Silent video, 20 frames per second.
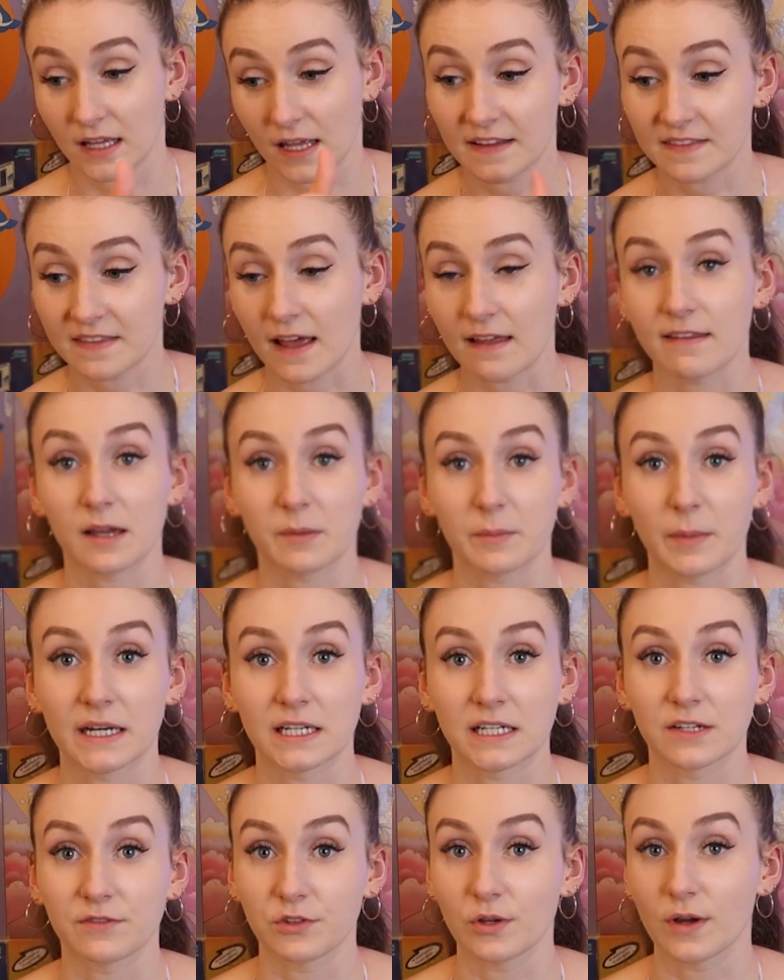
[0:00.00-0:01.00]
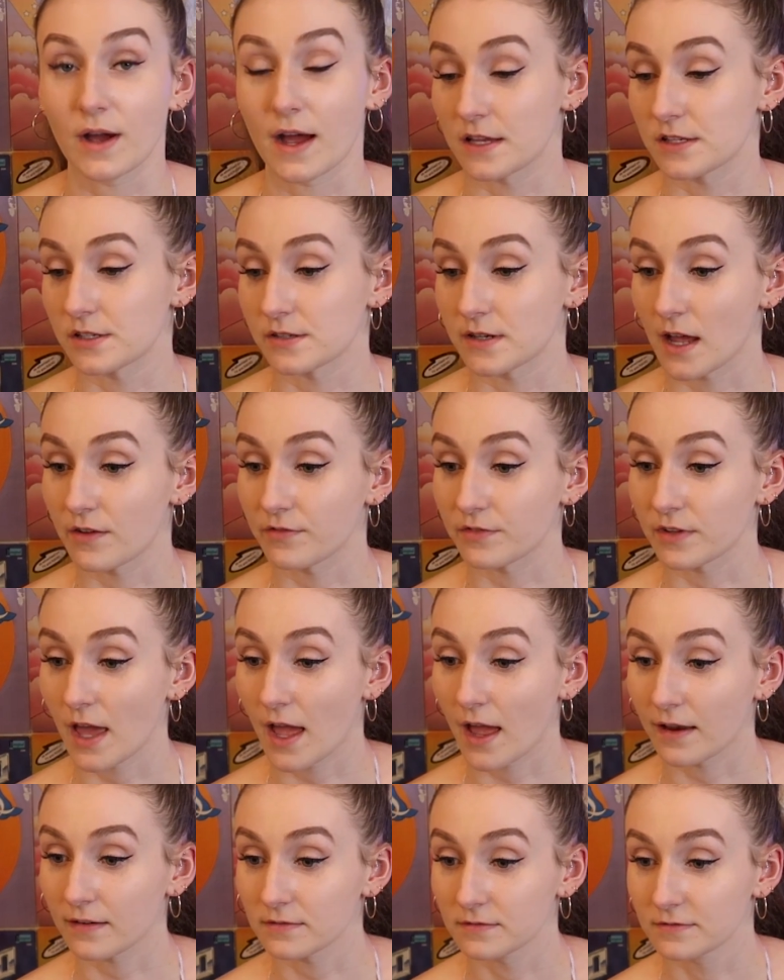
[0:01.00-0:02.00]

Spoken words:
Hit that like button if you guys are down for that.